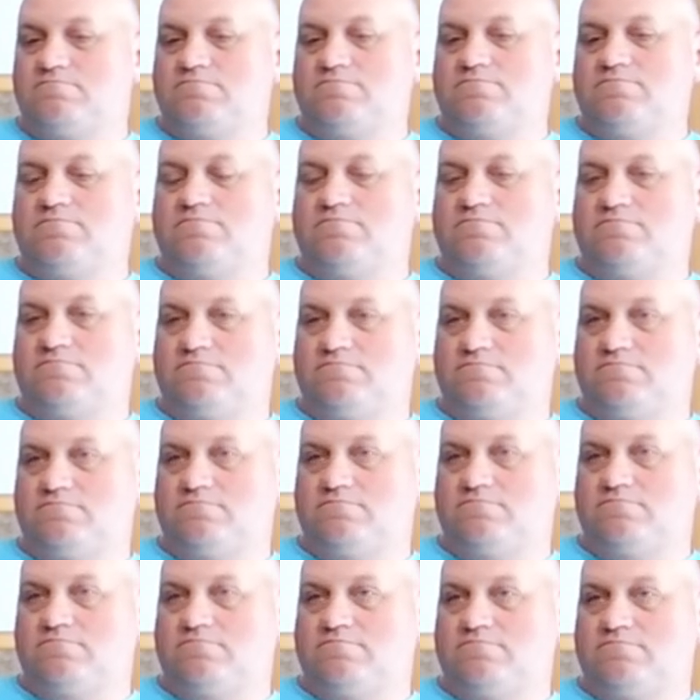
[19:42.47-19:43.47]

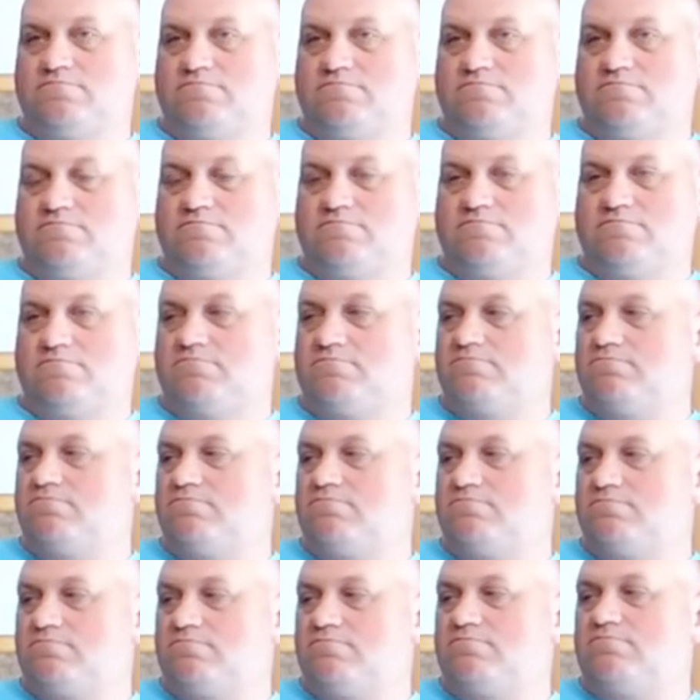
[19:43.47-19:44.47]

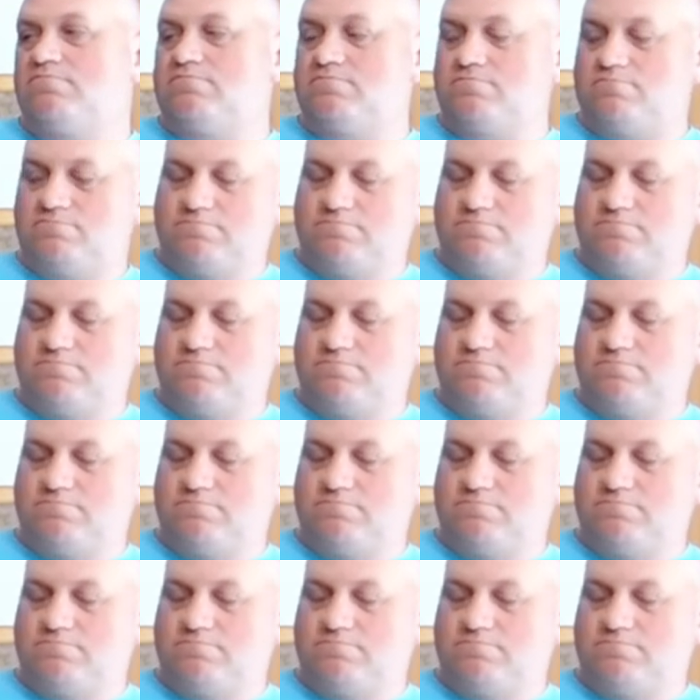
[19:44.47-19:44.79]
No words are spoken by the person on screen.